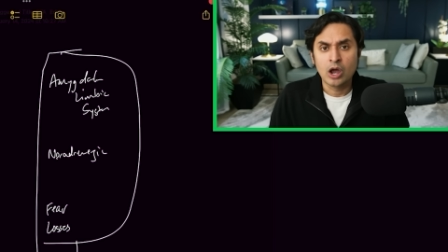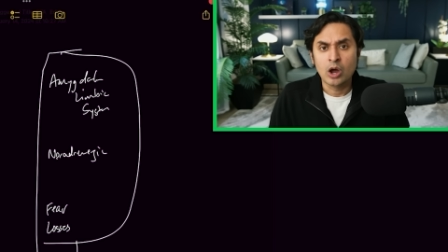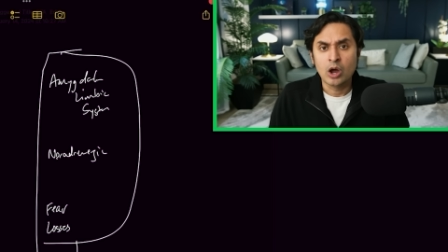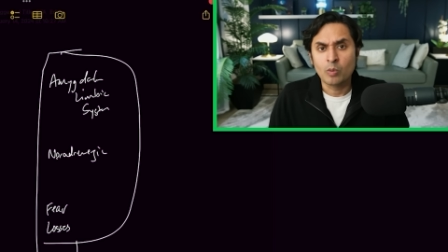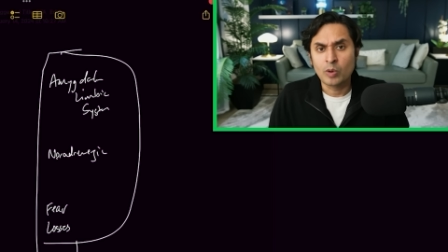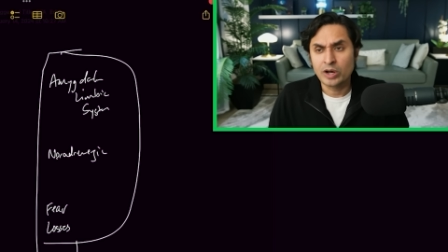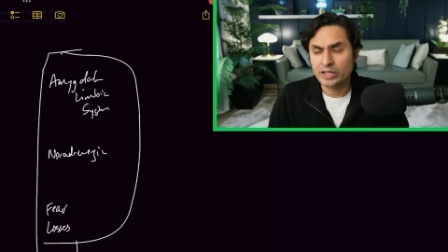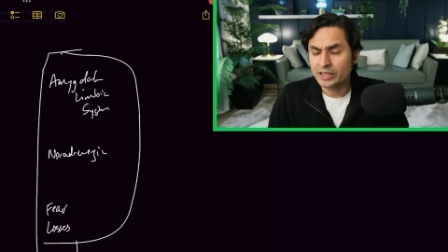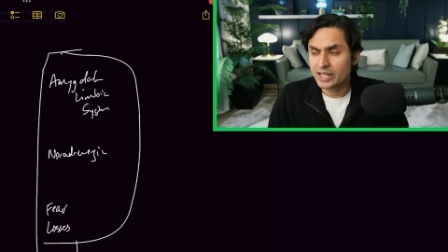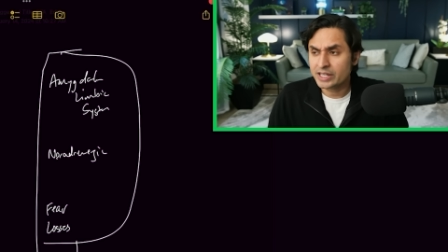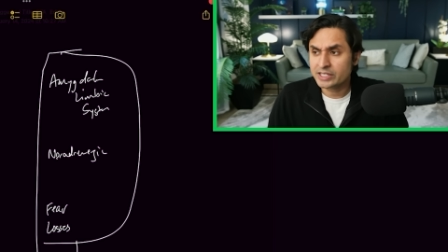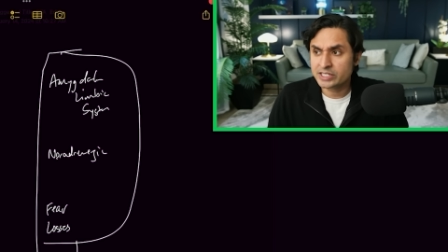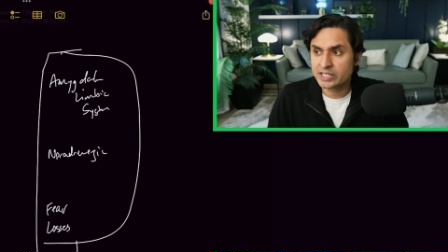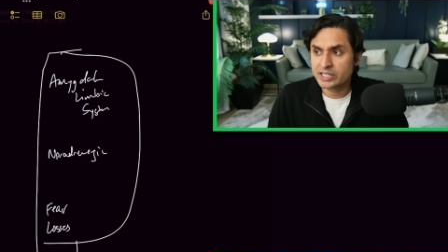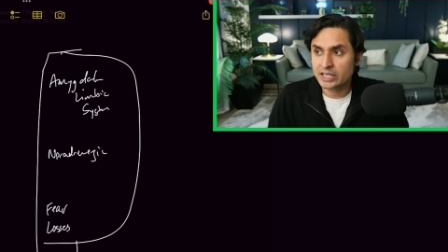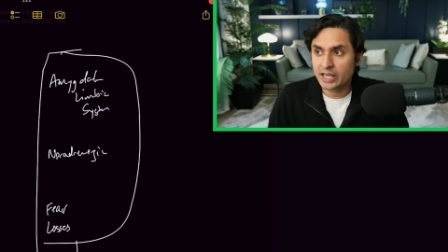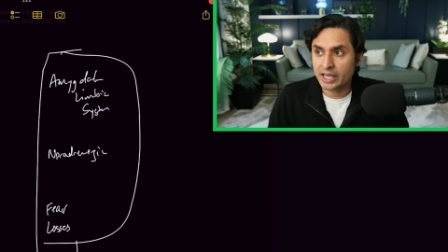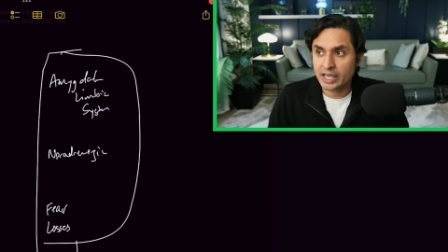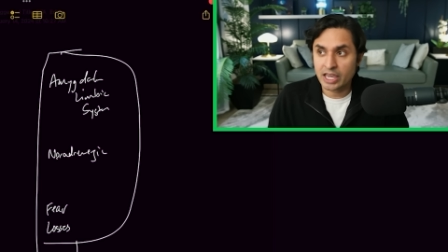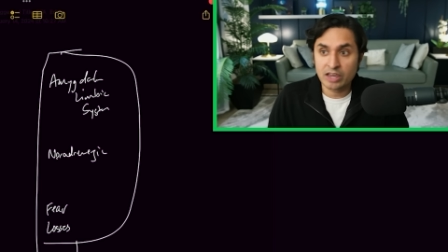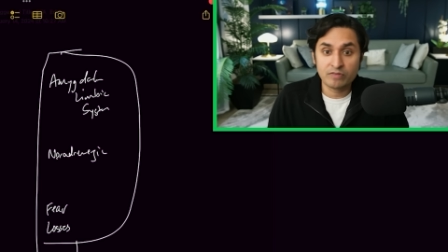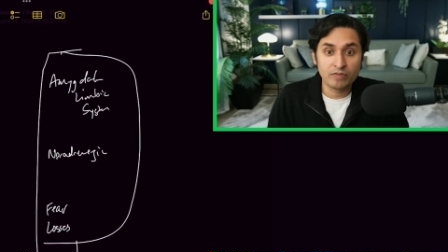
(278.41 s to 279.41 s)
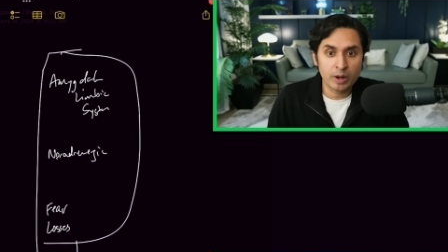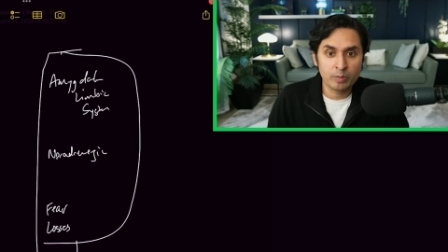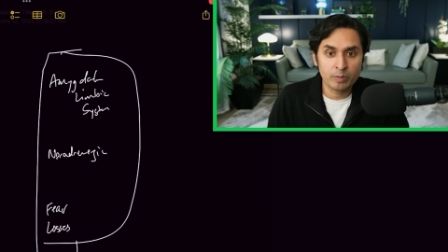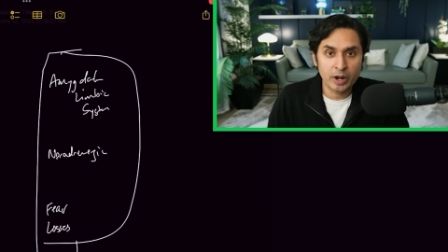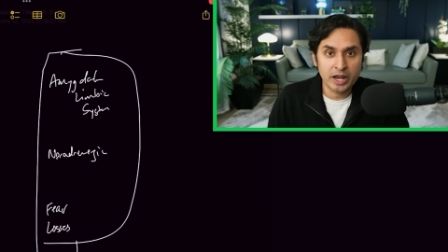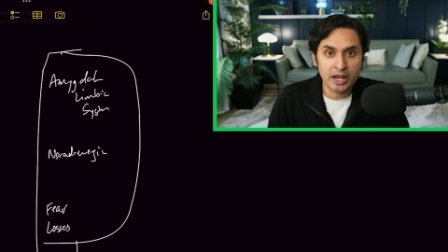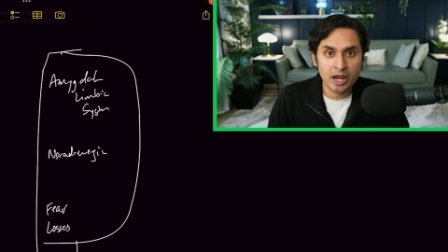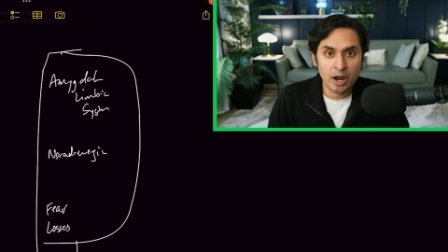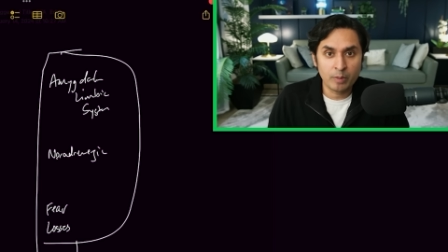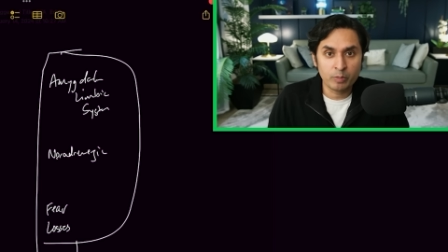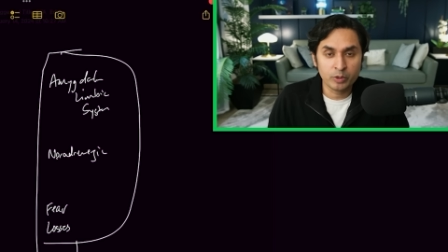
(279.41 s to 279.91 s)
Well, let's see. Like, if I
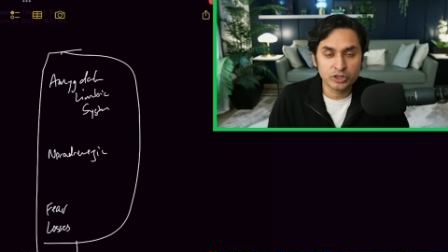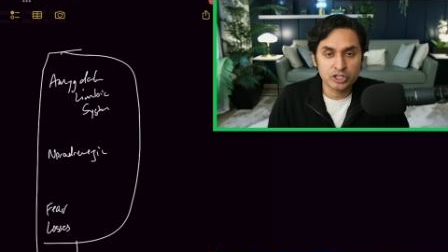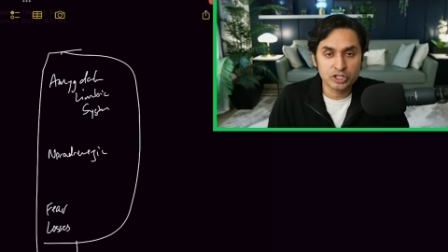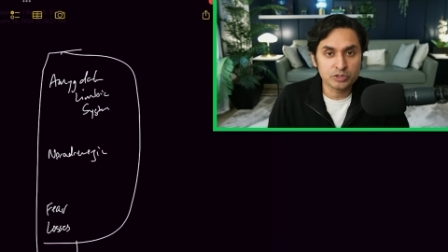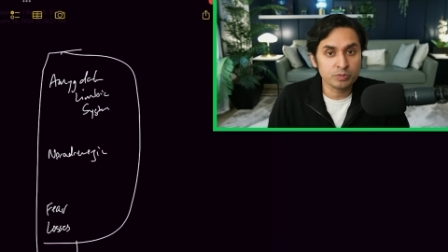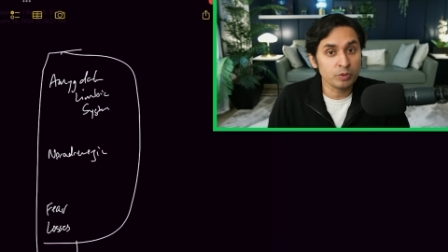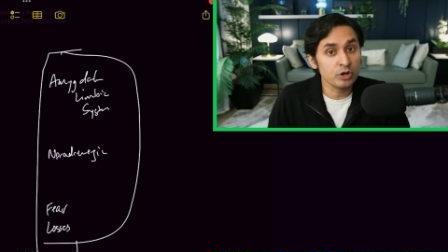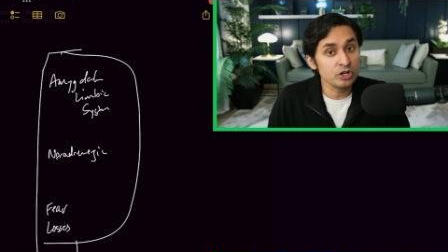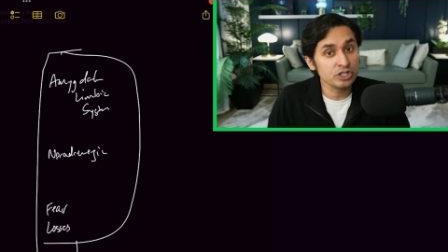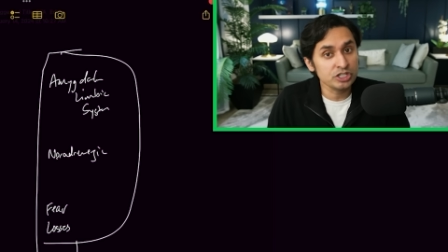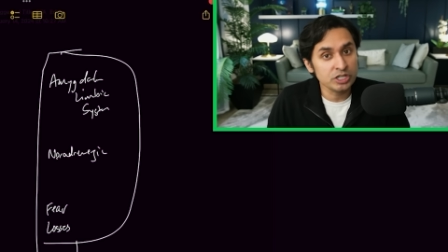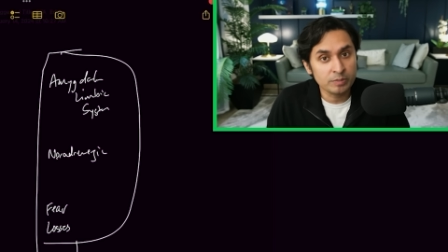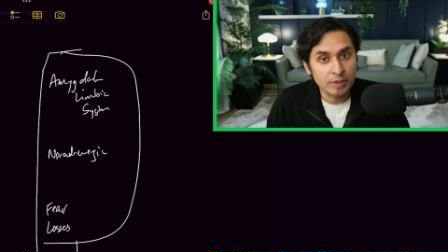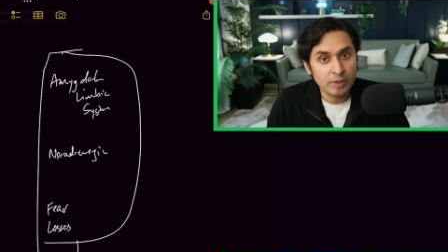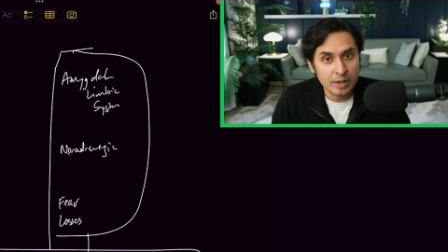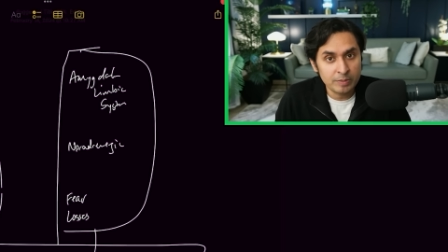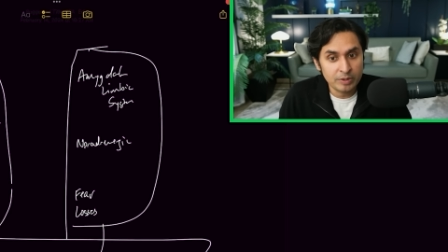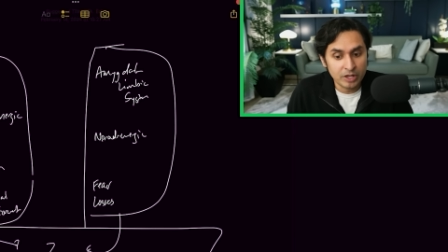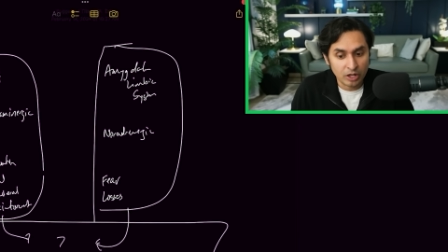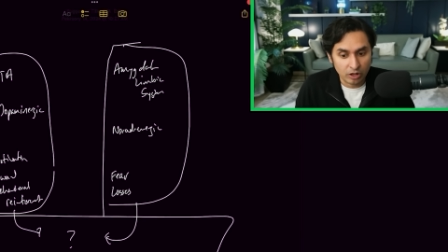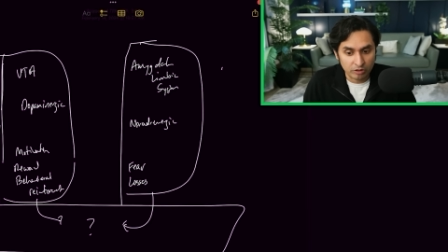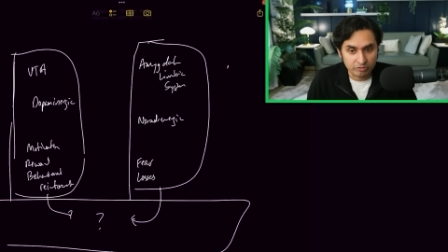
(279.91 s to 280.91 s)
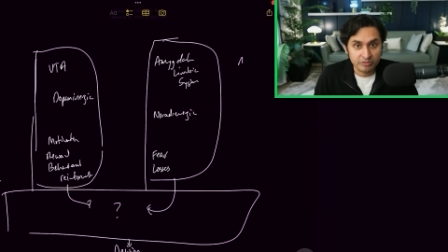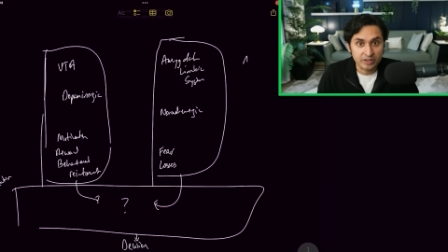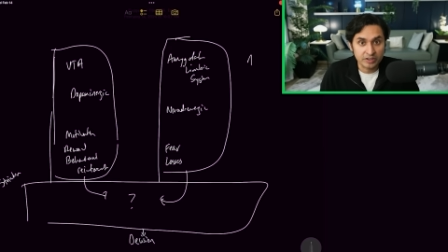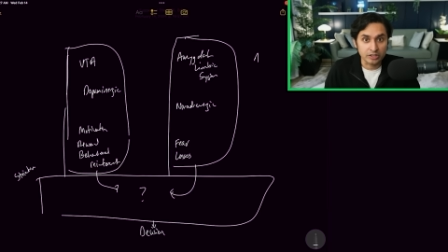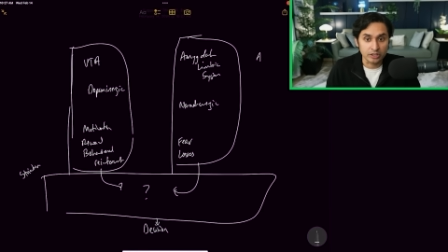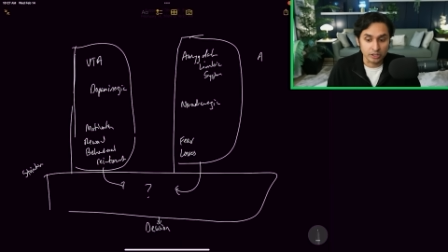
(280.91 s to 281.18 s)
break up with this person, maybe I'll feel